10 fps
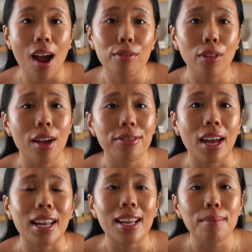I've learned
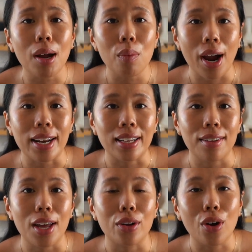that in my
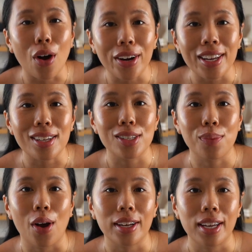waiting that God is
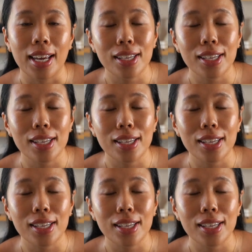working.